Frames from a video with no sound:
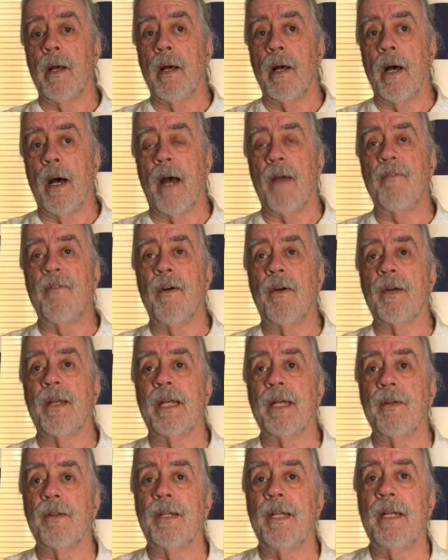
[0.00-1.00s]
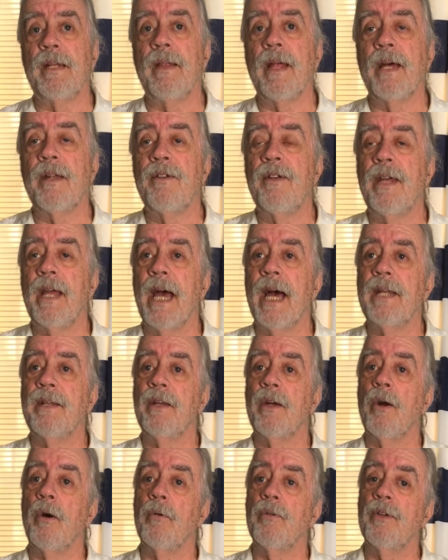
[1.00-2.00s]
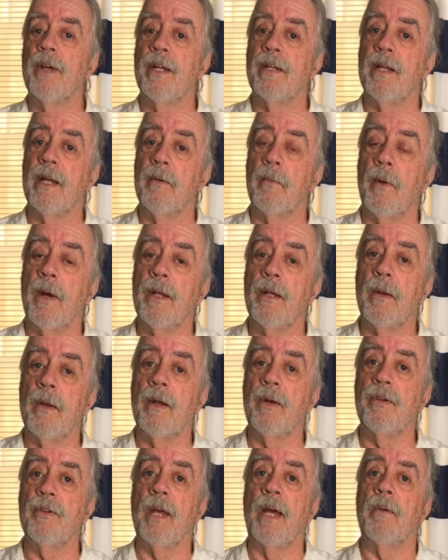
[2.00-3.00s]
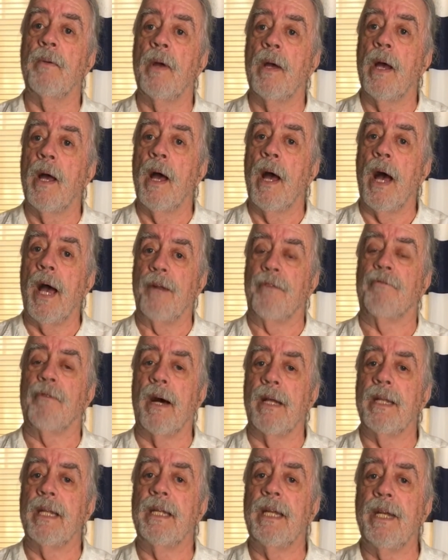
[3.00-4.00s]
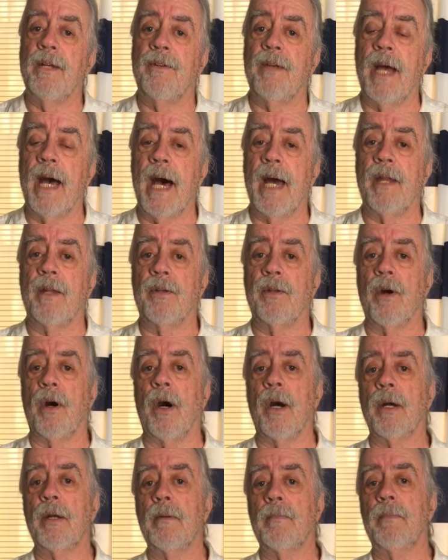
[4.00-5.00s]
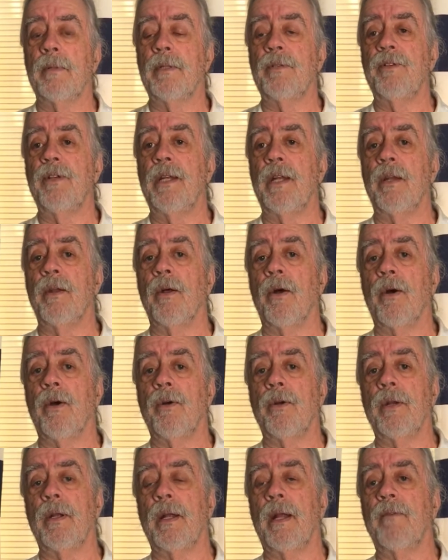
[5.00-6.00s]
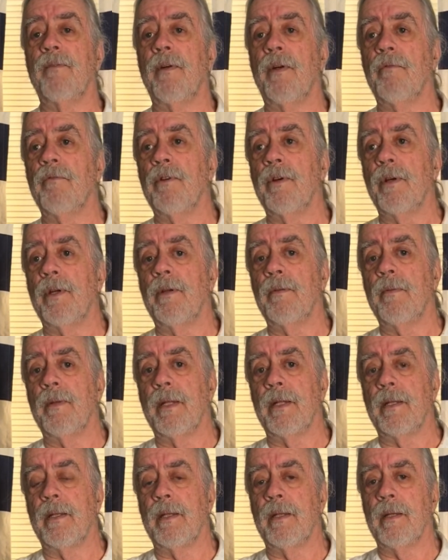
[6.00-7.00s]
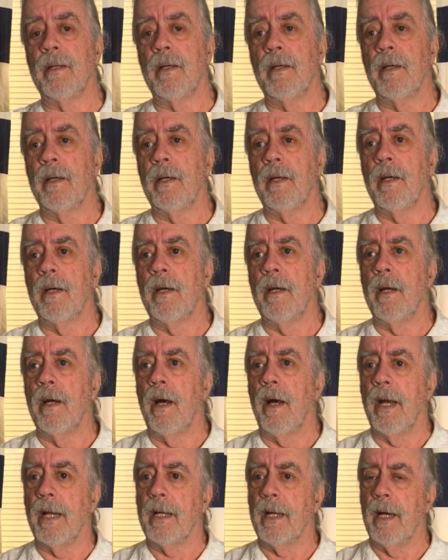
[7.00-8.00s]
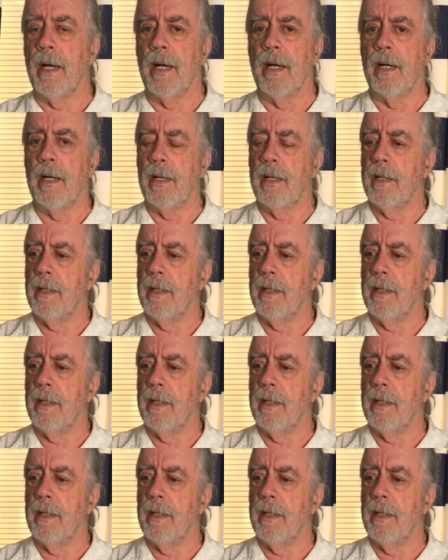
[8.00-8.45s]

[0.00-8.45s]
I felt guilty that she had to go away because I tried to teach her how to talk, but she didn't learn, and I felt really like a